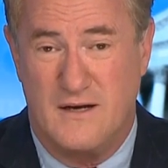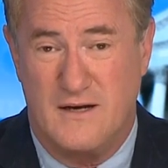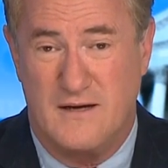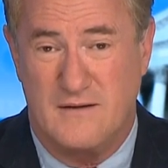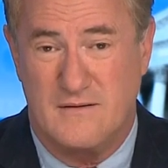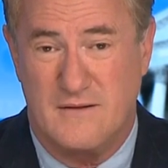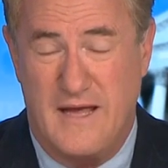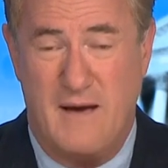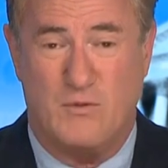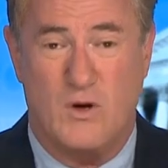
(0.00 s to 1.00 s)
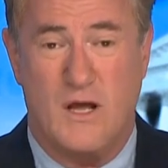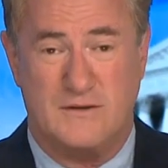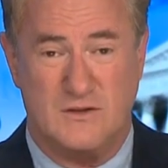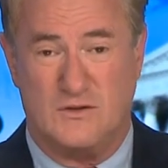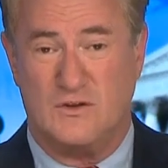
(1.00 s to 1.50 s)
uh, the Capitol.
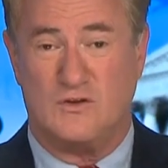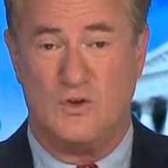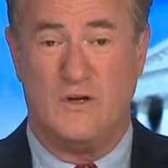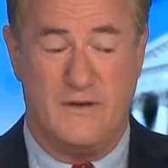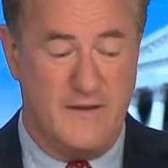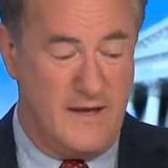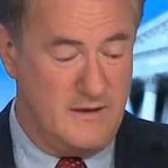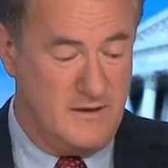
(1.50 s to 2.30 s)
Just just look at that